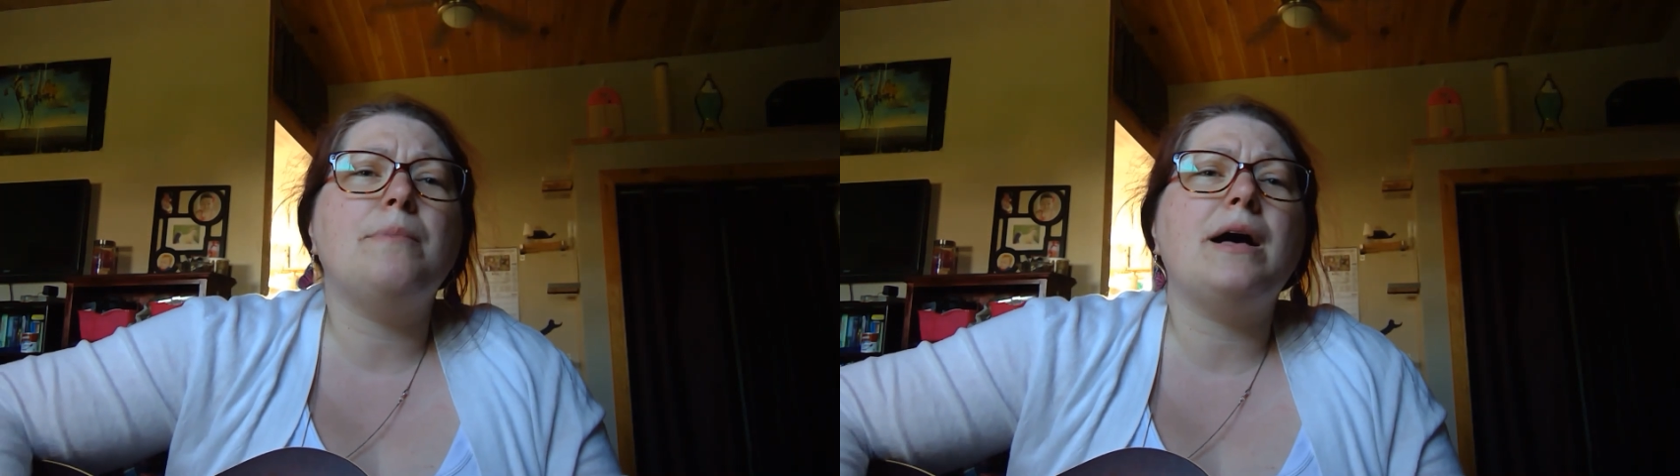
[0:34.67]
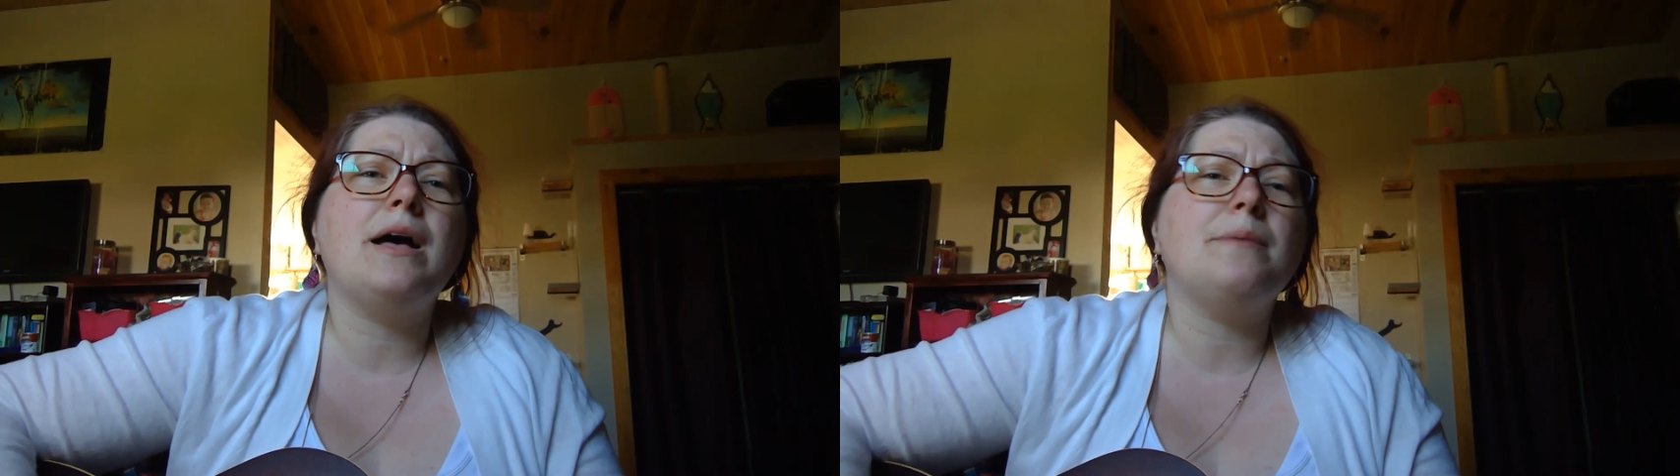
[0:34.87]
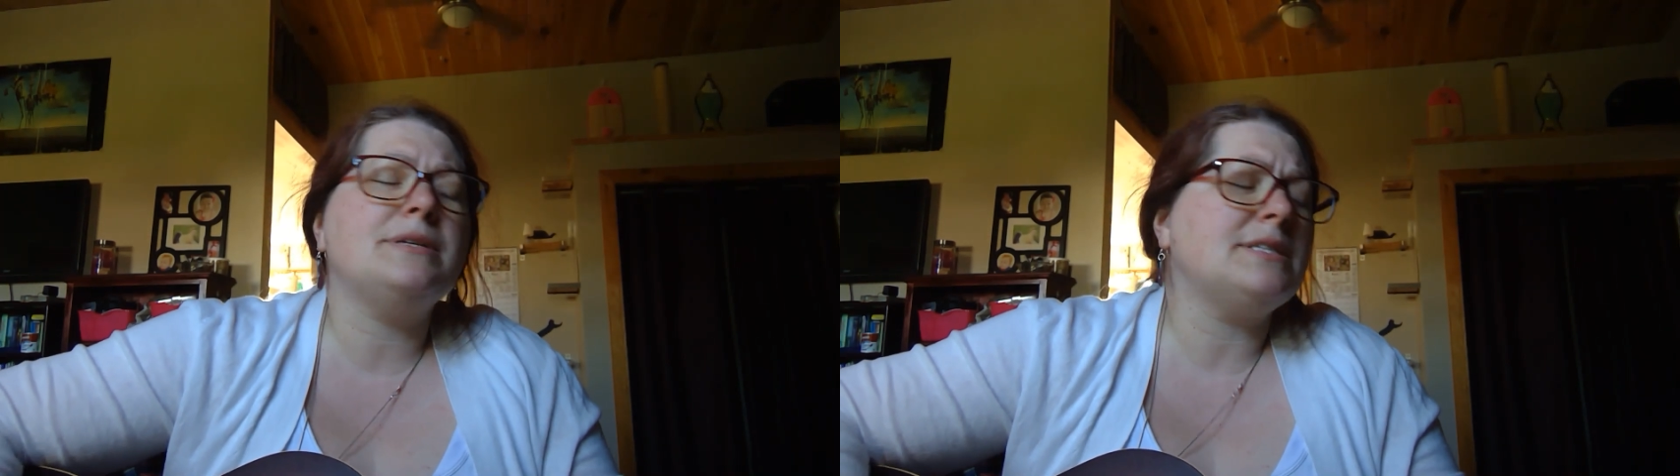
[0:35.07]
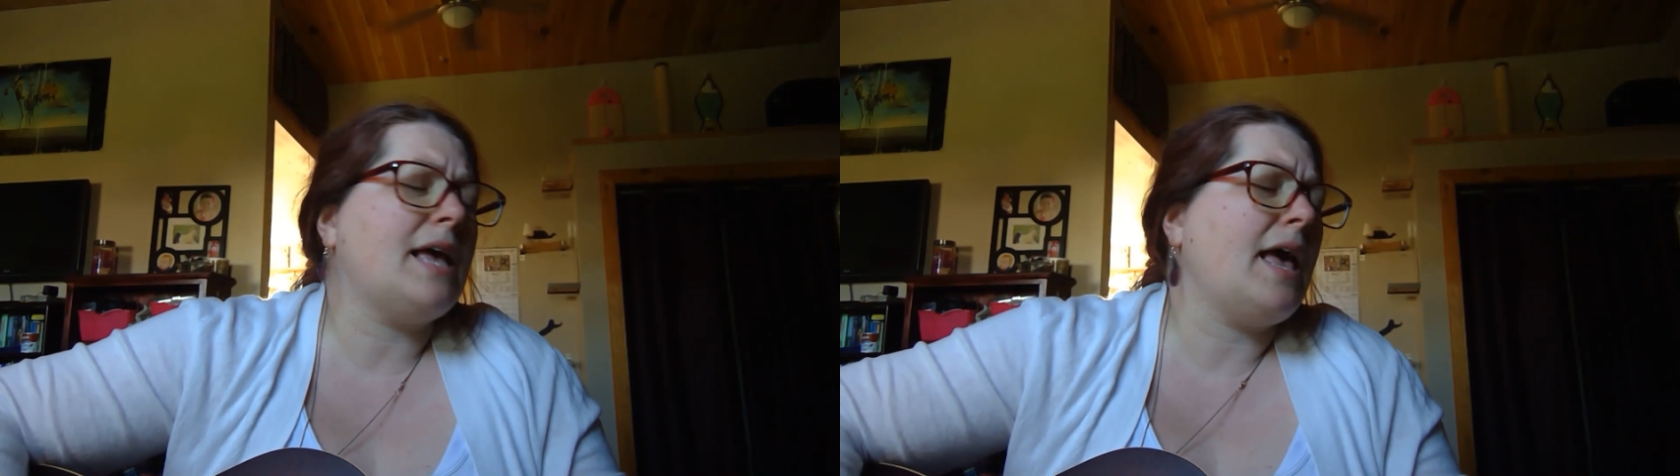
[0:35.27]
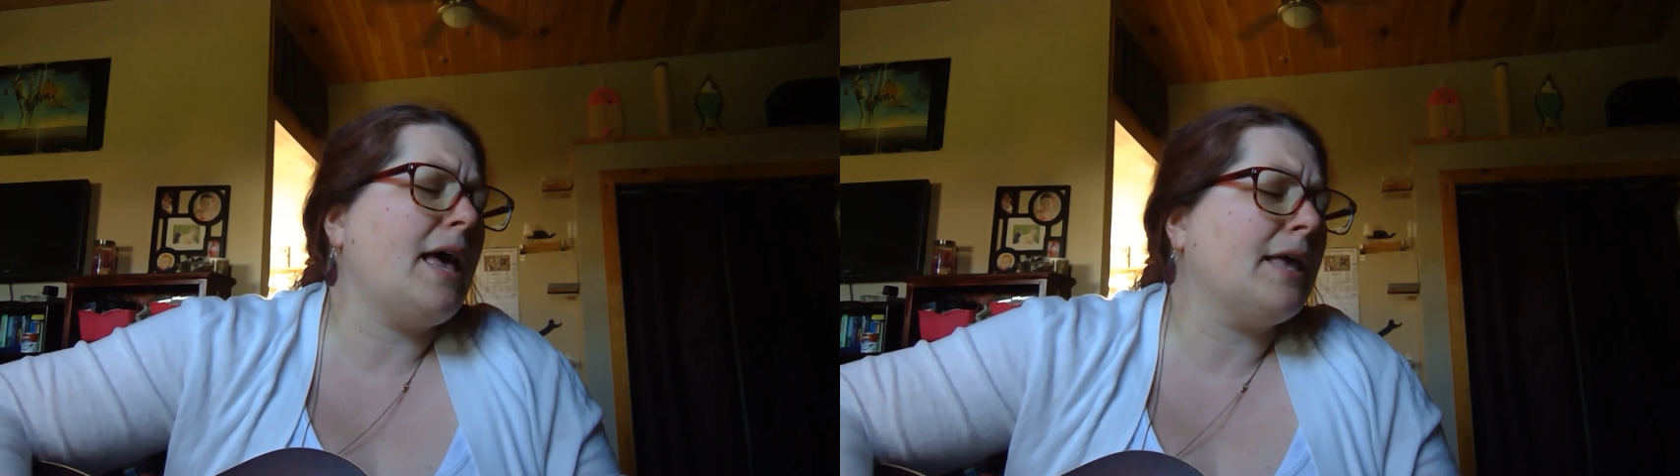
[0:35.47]
Bobby
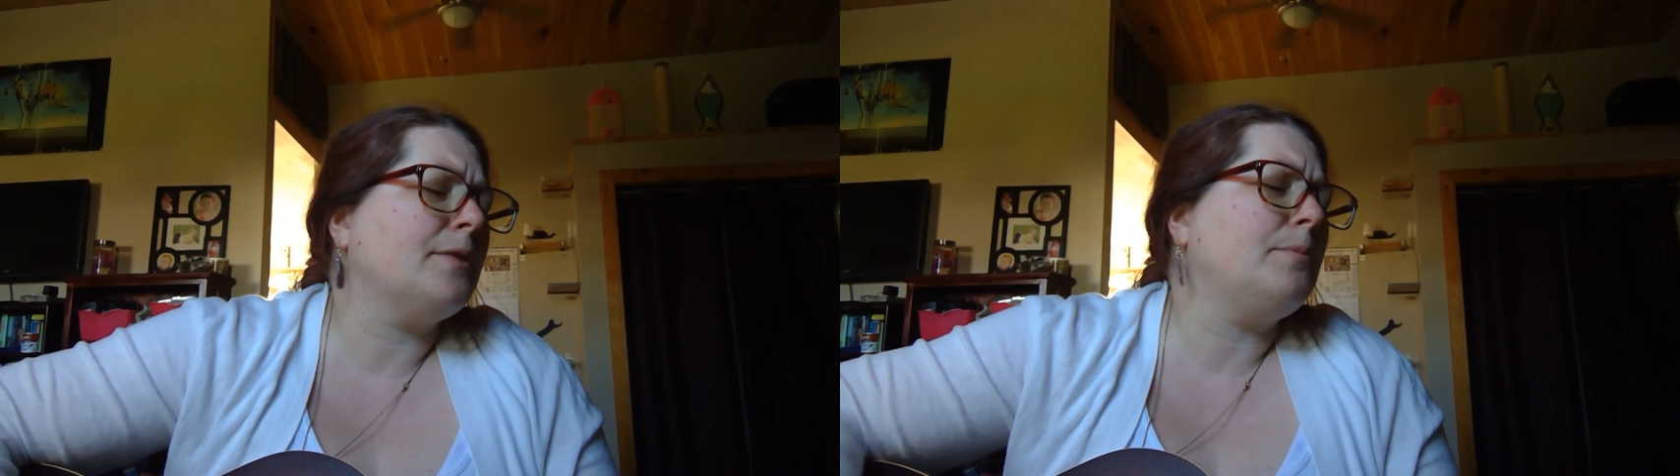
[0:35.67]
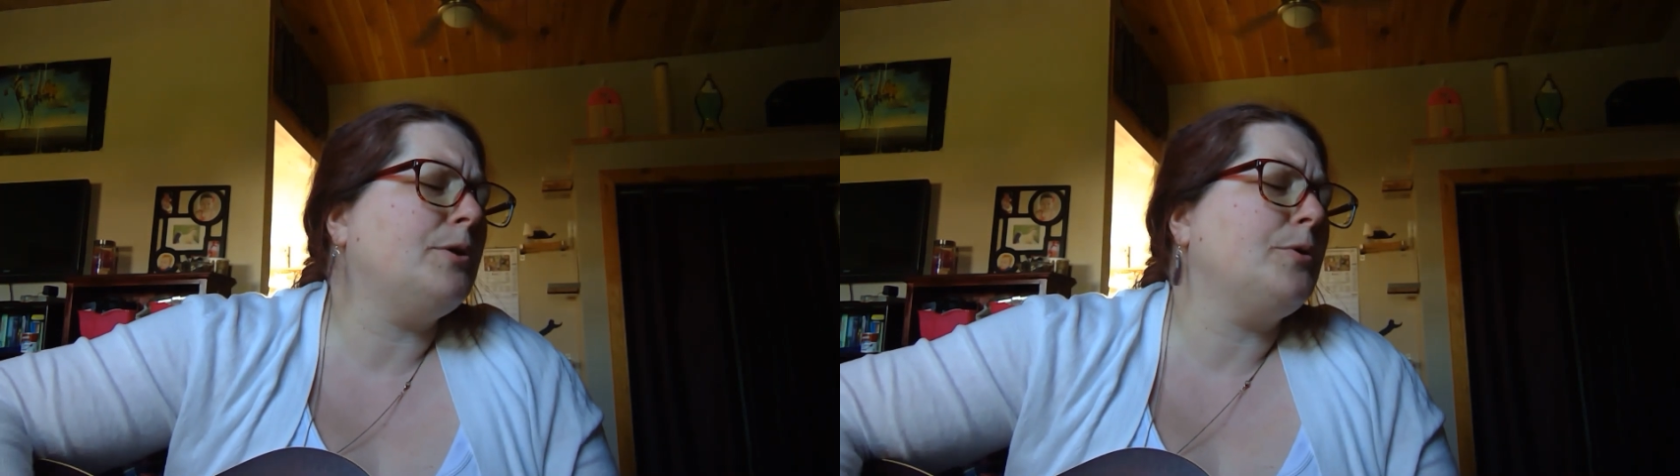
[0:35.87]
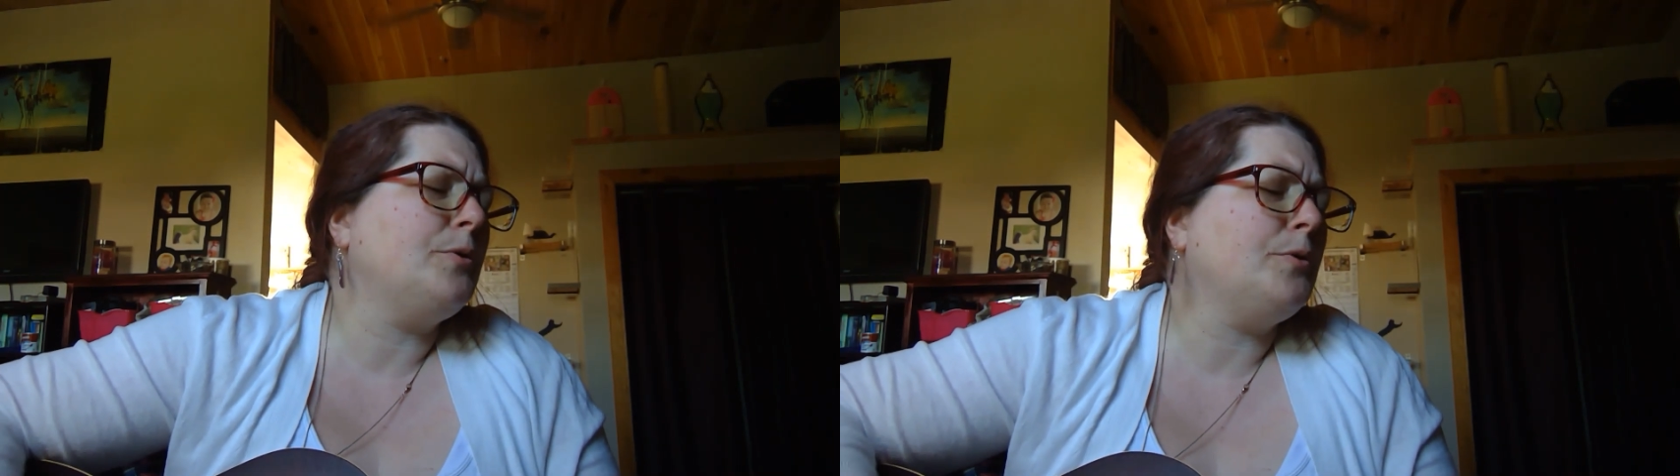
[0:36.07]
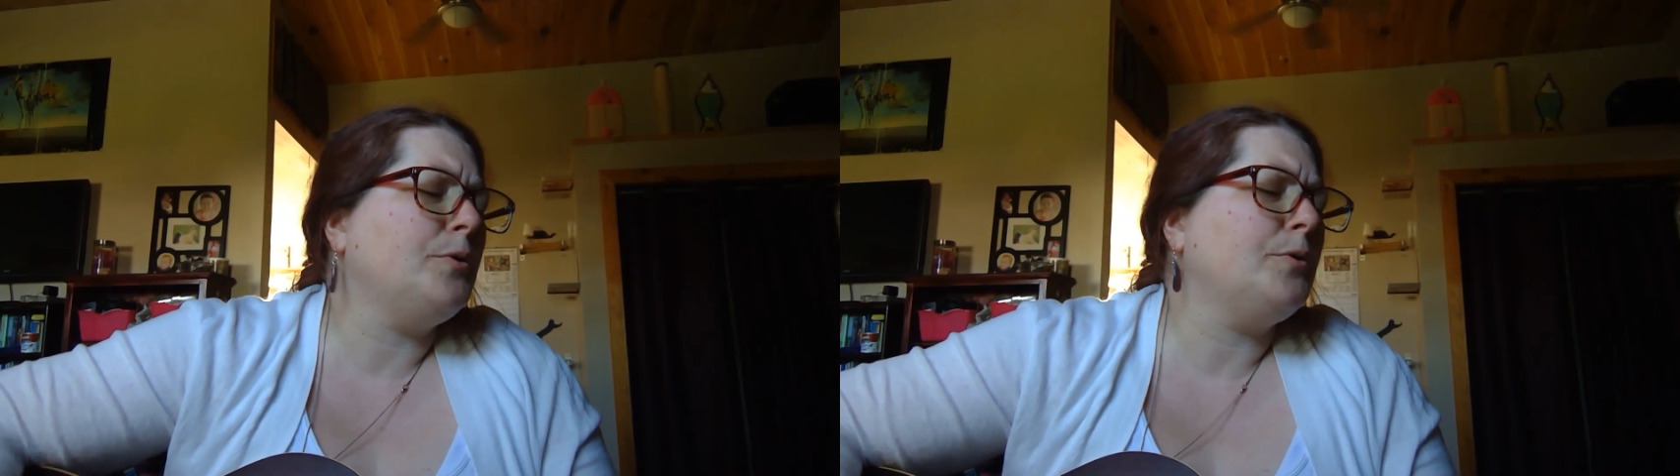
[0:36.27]
sang the blues.